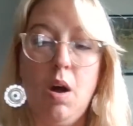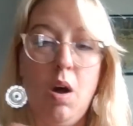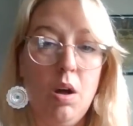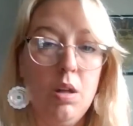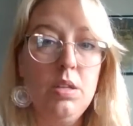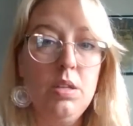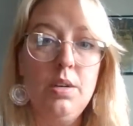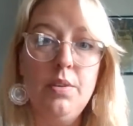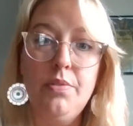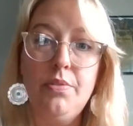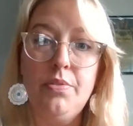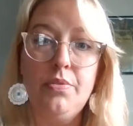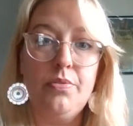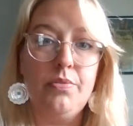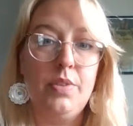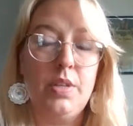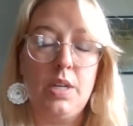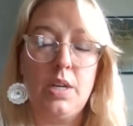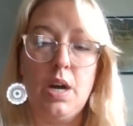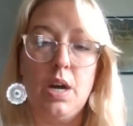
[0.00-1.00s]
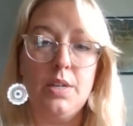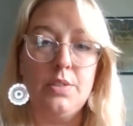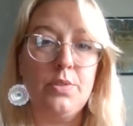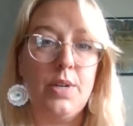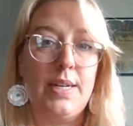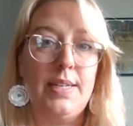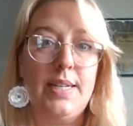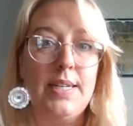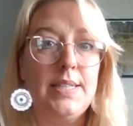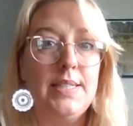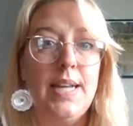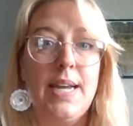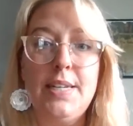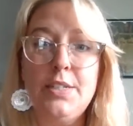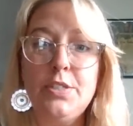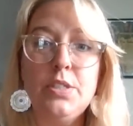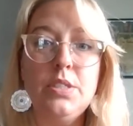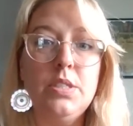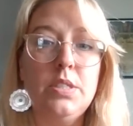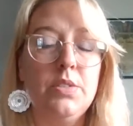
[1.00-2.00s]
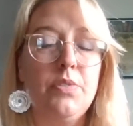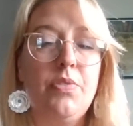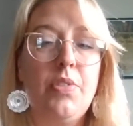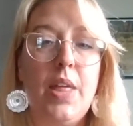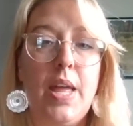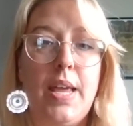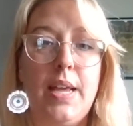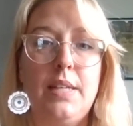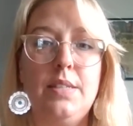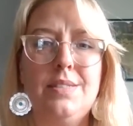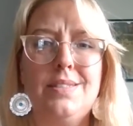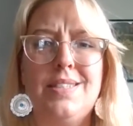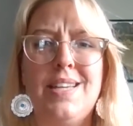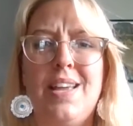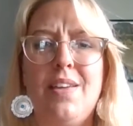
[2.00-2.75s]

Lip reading: all of the contraindications of things.